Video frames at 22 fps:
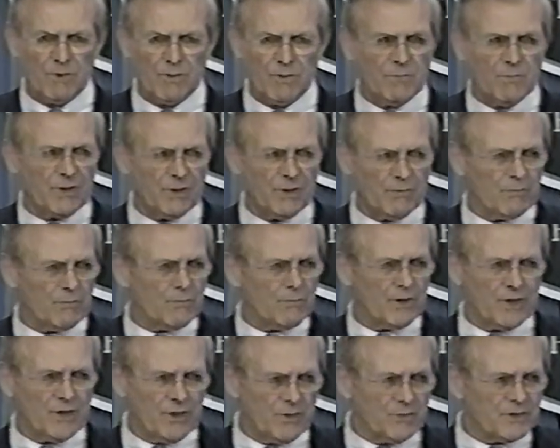
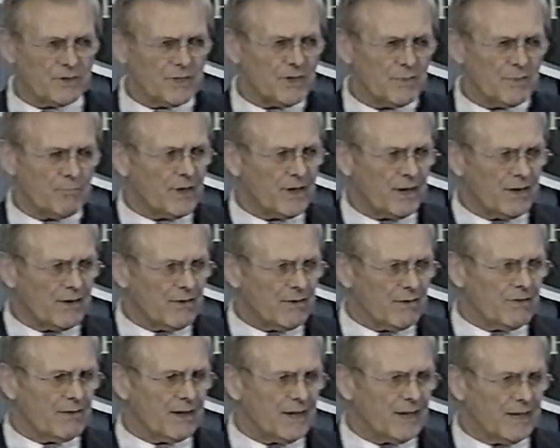We're using the
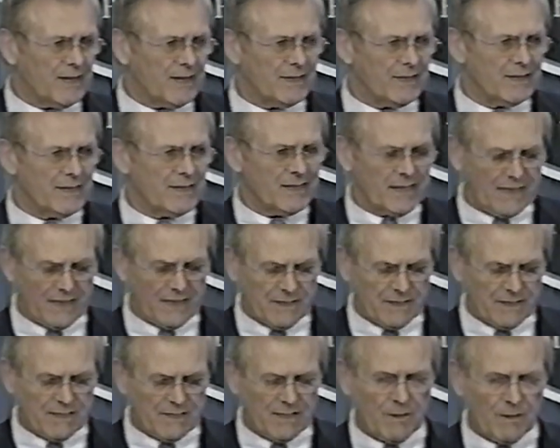Predator and
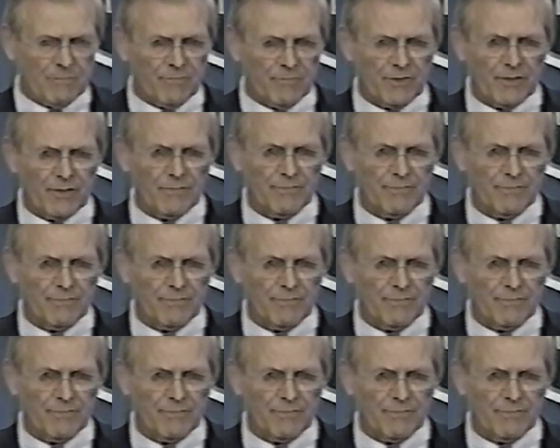it's helpful.